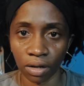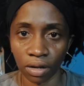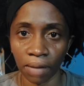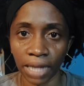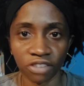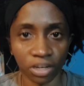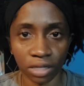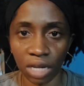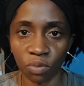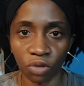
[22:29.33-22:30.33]
I
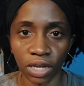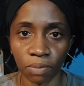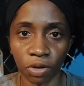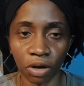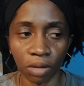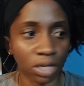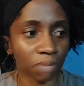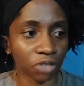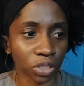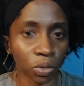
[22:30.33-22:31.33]
just came off Cape Com, so
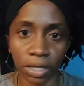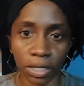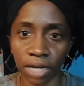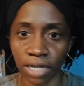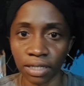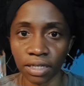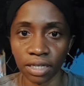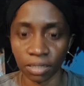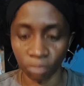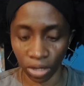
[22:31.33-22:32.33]
I'm just calling it
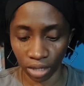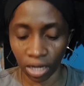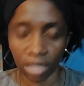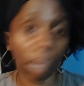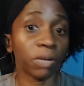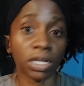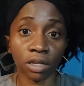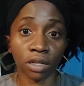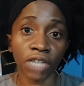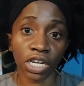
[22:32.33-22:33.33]
ICT, but the
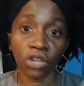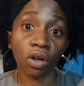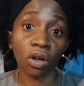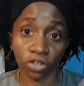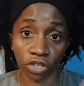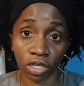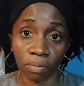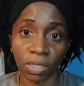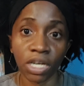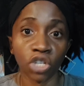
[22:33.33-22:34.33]
presence of technology,
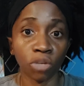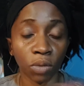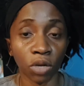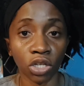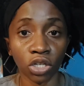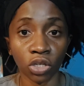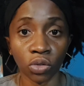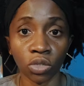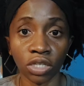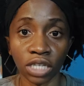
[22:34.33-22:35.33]
because you may want to
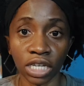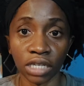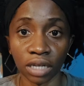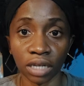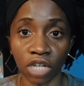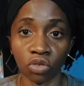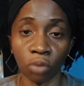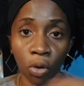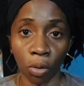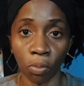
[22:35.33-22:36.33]
use the internet, do
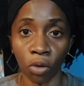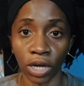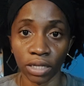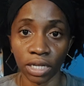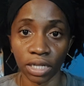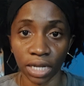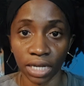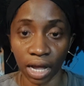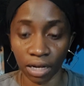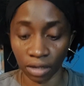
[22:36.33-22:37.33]
PowerPoints, things like that.